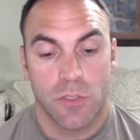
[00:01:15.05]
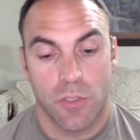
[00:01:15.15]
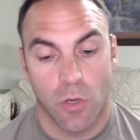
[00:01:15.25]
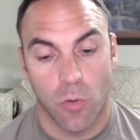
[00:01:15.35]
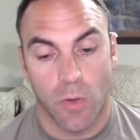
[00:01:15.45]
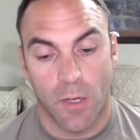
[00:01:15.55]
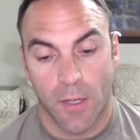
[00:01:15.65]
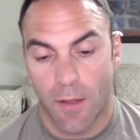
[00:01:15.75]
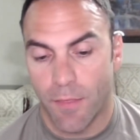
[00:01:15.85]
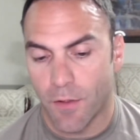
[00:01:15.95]
so
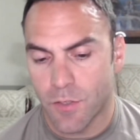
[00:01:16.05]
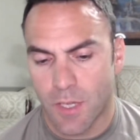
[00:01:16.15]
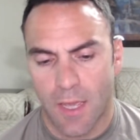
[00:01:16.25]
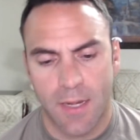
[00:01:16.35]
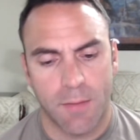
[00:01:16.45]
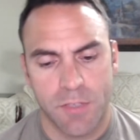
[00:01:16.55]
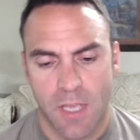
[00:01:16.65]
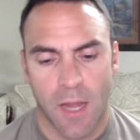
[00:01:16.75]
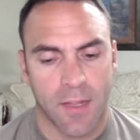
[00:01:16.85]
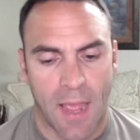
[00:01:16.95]
there's a guy named
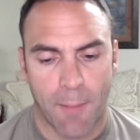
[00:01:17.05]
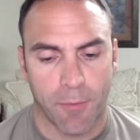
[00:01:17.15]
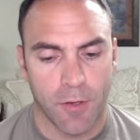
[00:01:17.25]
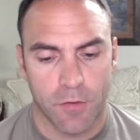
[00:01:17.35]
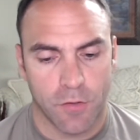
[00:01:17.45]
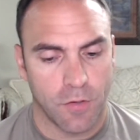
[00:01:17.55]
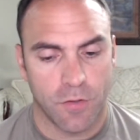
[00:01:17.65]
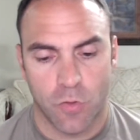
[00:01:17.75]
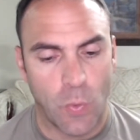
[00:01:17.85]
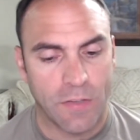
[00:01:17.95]
Scott Kaplan,
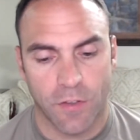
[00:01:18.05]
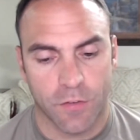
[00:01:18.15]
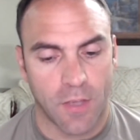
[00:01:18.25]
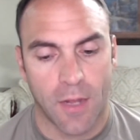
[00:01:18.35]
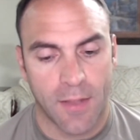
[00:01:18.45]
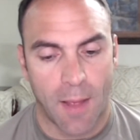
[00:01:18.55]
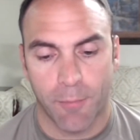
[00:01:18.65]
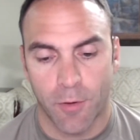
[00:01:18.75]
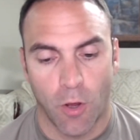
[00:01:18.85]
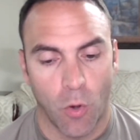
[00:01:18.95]
which
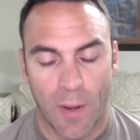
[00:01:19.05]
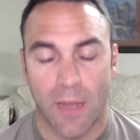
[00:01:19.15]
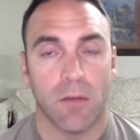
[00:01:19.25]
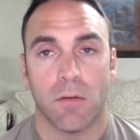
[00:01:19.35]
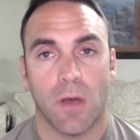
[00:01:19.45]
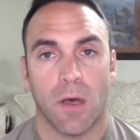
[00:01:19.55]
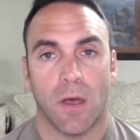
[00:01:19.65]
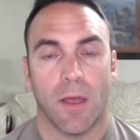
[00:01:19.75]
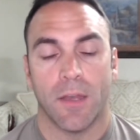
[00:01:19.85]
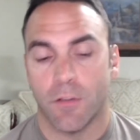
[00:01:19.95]

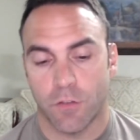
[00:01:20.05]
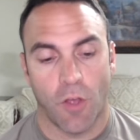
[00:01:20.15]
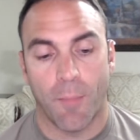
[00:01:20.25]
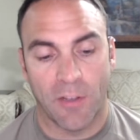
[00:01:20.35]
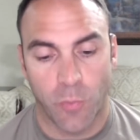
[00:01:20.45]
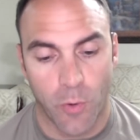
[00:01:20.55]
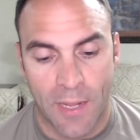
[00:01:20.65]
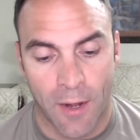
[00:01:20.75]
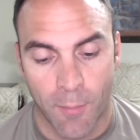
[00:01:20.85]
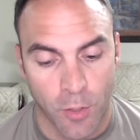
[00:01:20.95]
is all my Twitter
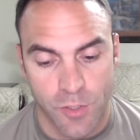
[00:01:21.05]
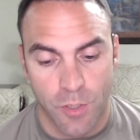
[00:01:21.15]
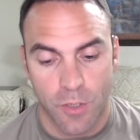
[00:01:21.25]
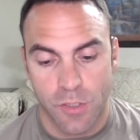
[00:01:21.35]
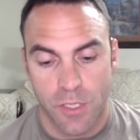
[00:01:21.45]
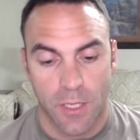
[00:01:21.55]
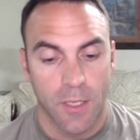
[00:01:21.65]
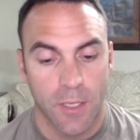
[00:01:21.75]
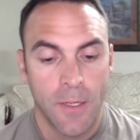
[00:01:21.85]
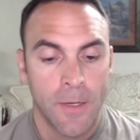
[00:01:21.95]
account on YouTube.
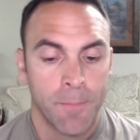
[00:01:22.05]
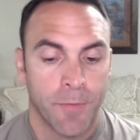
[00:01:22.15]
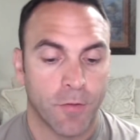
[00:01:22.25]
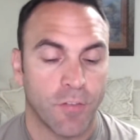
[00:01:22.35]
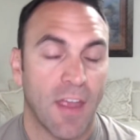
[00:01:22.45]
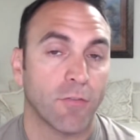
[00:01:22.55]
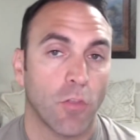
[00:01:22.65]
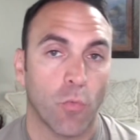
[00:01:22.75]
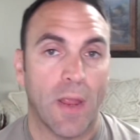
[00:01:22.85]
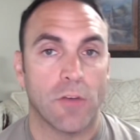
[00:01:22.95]
He's back
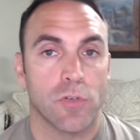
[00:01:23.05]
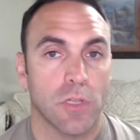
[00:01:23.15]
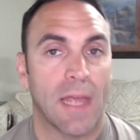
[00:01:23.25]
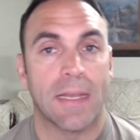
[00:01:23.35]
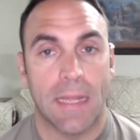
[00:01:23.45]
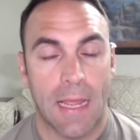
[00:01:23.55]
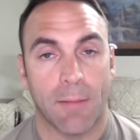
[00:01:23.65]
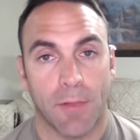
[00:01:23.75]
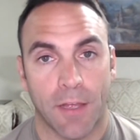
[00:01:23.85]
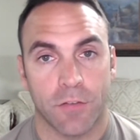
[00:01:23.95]
to the Rangers last
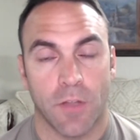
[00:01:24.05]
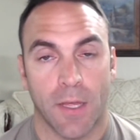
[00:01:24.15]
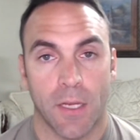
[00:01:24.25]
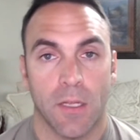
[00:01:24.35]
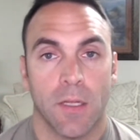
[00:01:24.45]
night,